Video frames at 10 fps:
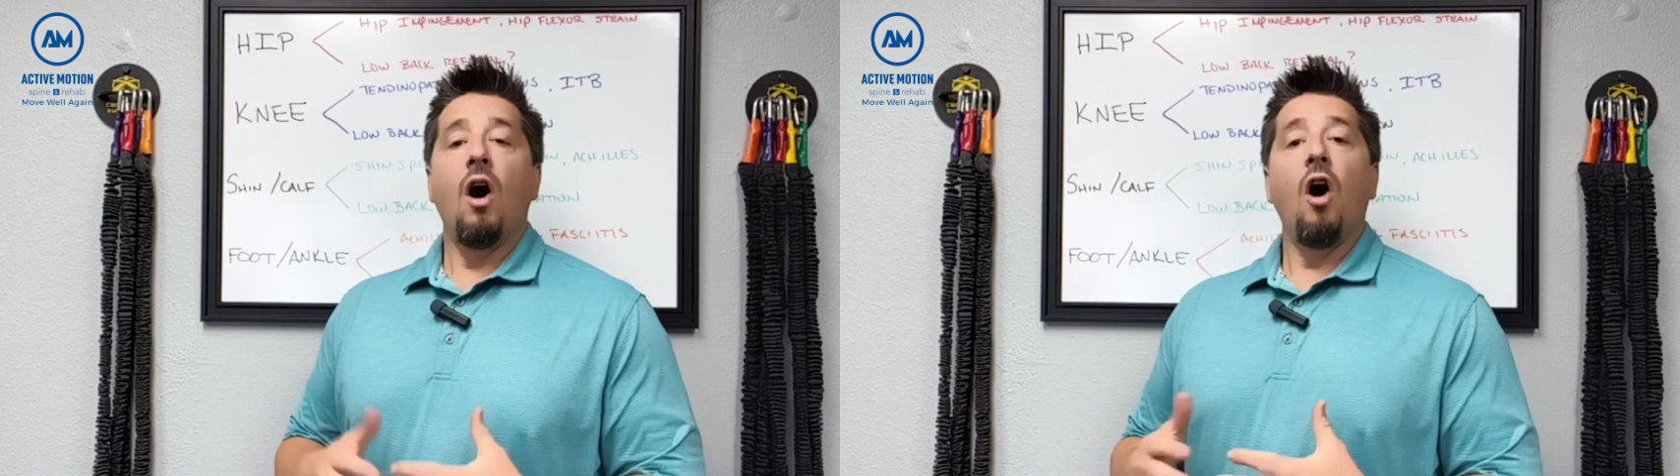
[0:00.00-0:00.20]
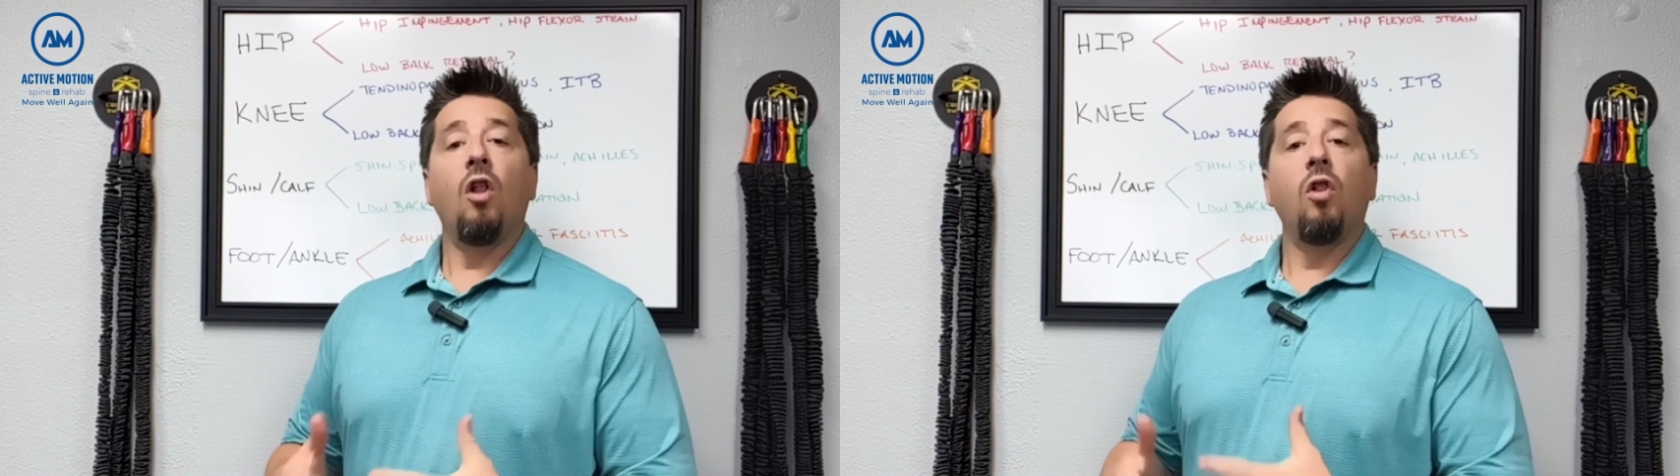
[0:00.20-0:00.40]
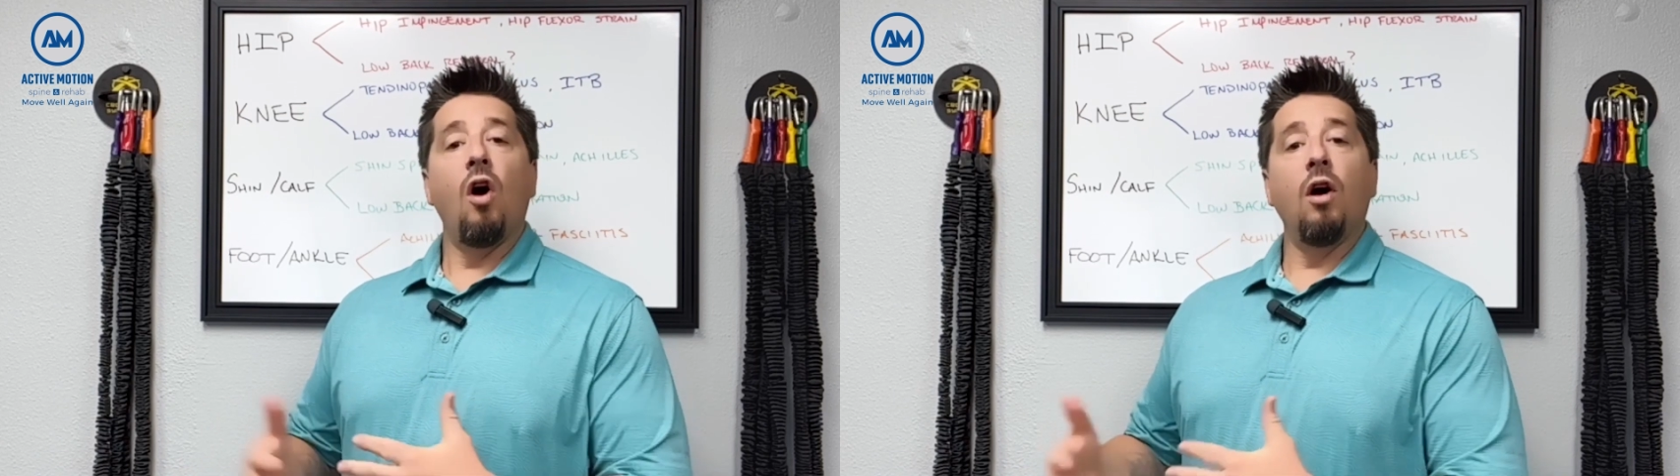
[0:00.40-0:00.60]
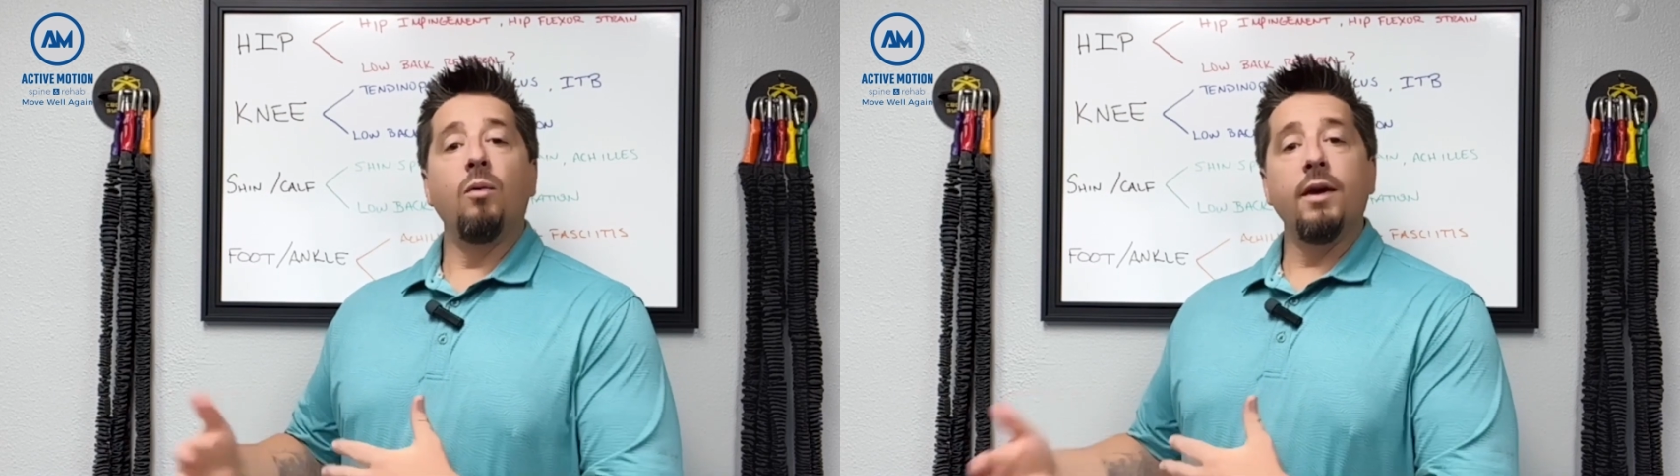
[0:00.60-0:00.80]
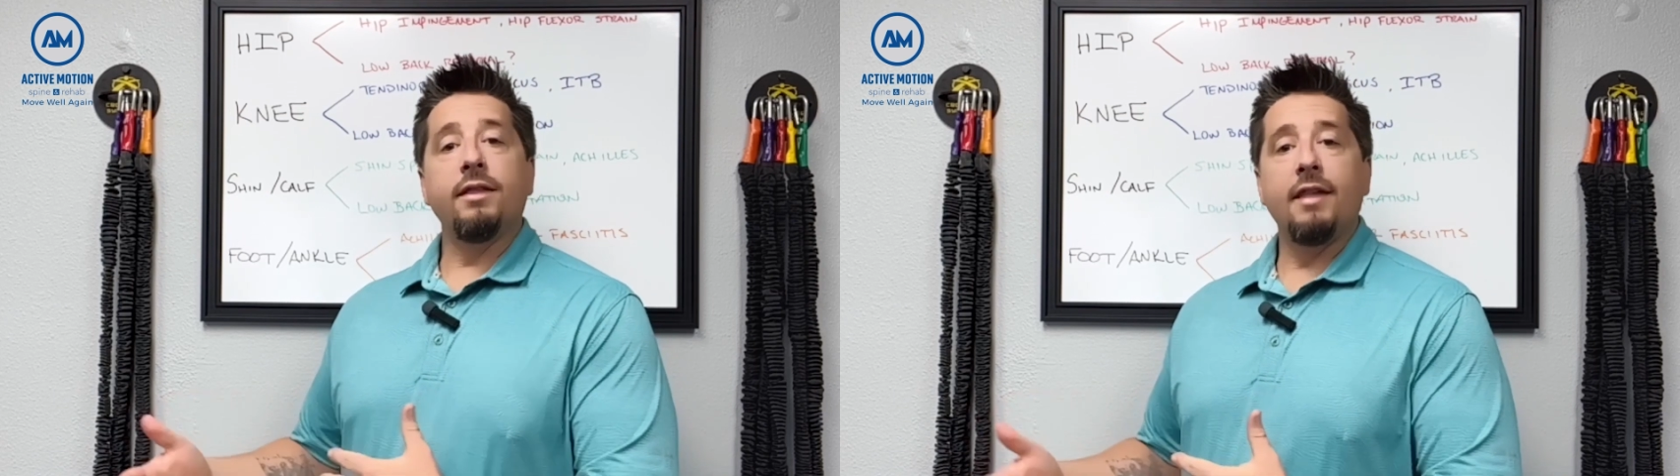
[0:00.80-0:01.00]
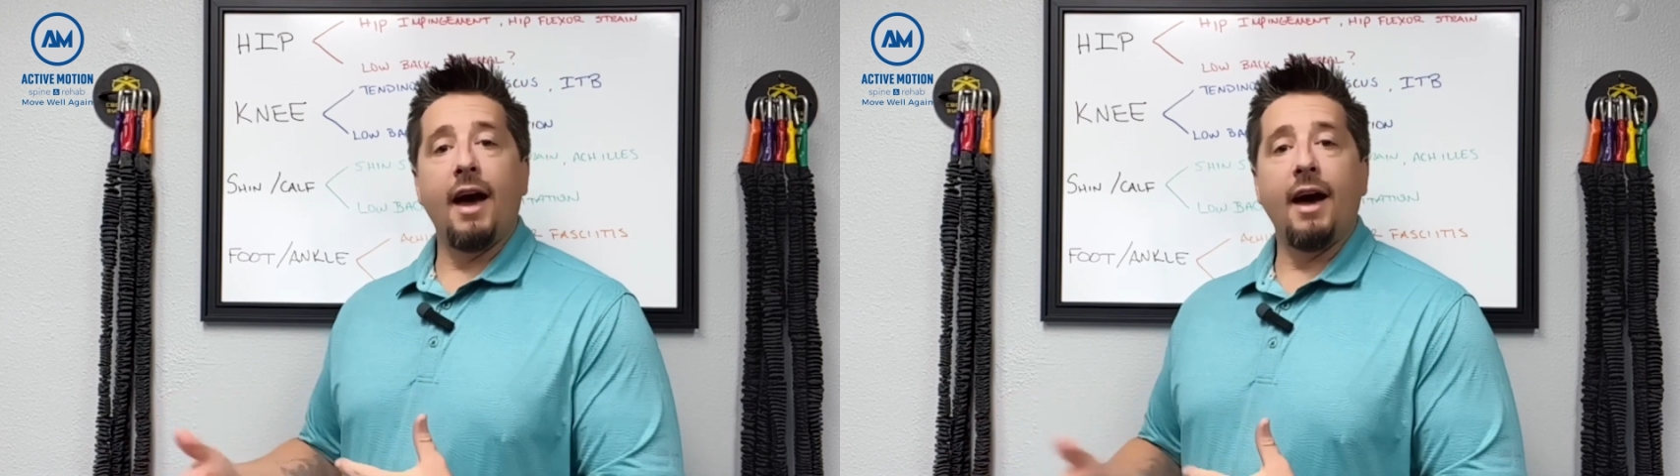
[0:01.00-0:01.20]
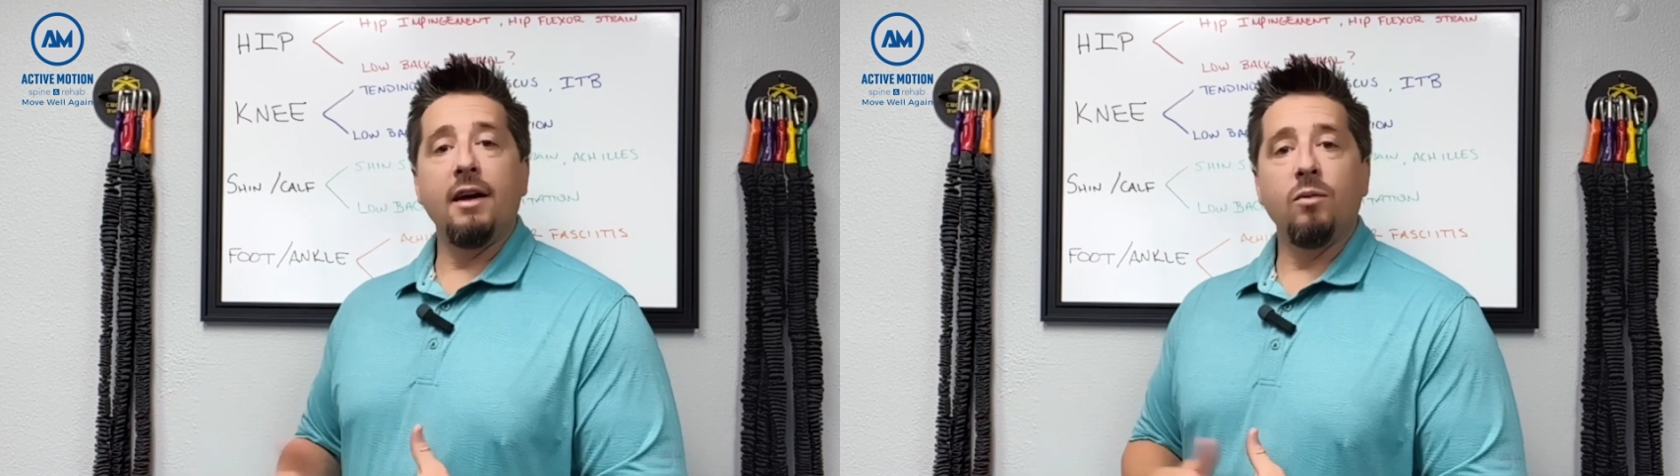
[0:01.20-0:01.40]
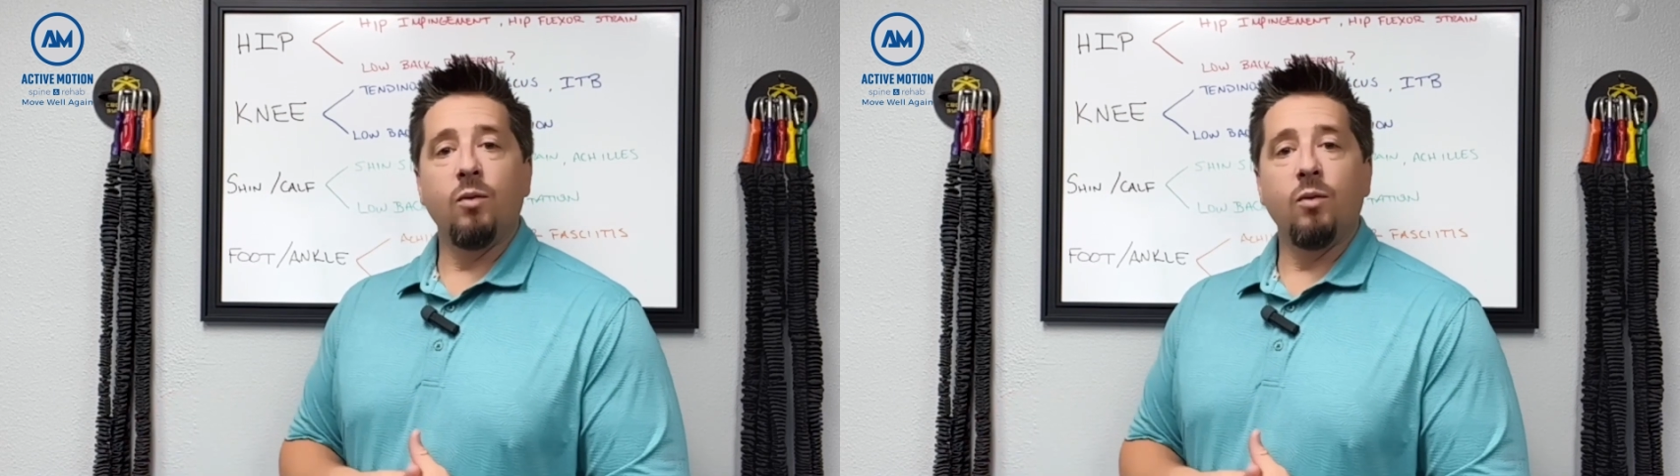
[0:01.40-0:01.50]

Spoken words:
Along with that,